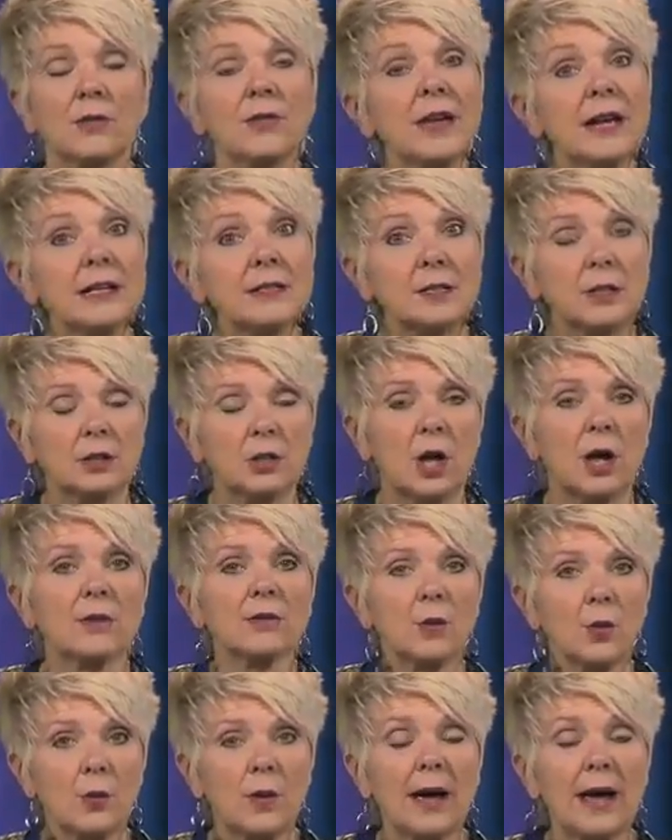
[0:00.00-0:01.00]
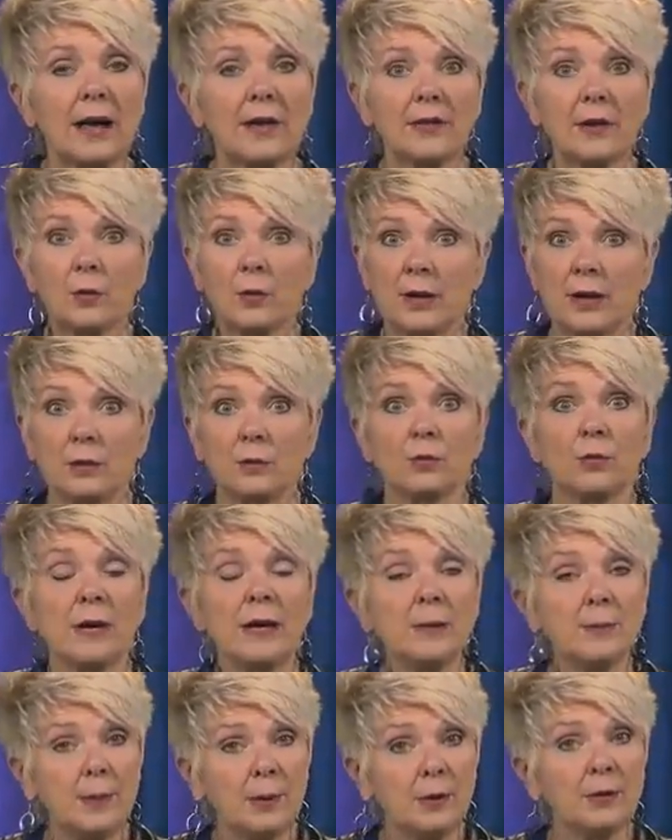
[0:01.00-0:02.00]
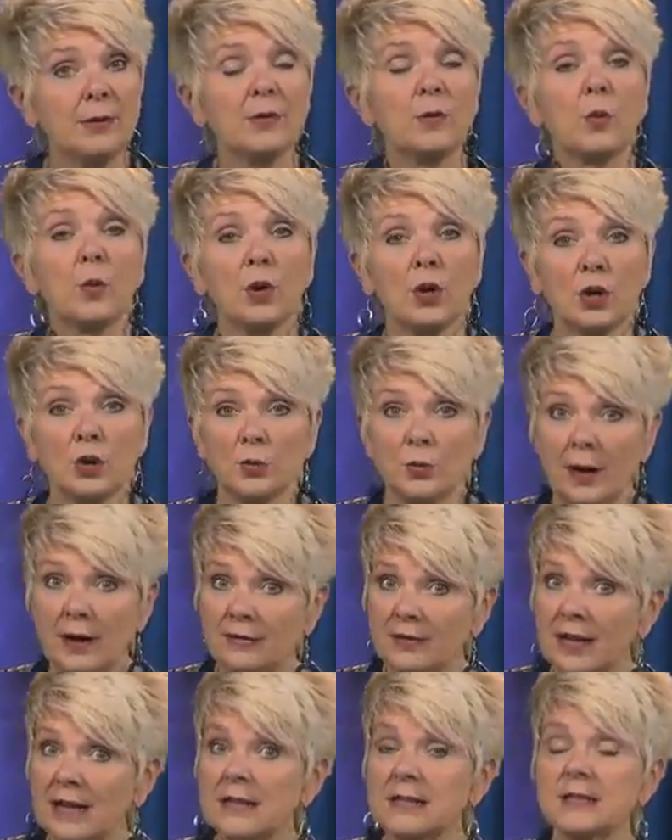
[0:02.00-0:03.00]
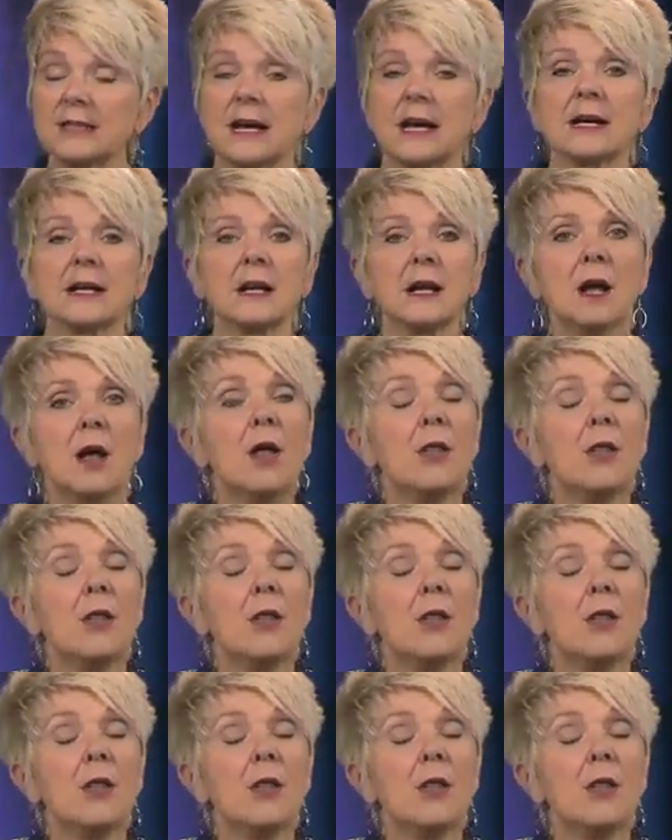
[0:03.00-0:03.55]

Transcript: things along the way that we read about in the Word and we have insight